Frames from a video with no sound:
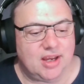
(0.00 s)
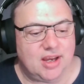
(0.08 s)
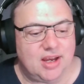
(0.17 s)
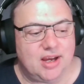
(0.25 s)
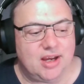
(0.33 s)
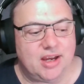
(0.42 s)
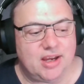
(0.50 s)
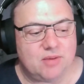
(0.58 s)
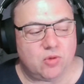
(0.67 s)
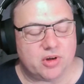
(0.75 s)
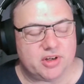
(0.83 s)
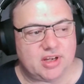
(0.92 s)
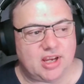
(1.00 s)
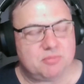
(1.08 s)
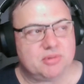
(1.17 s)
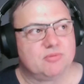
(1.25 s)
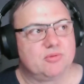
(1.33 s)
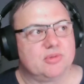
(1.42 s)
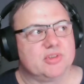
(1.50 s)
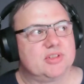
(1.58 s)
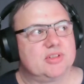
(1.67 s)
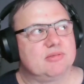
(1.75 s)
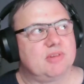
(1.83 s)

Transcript: And what had happened was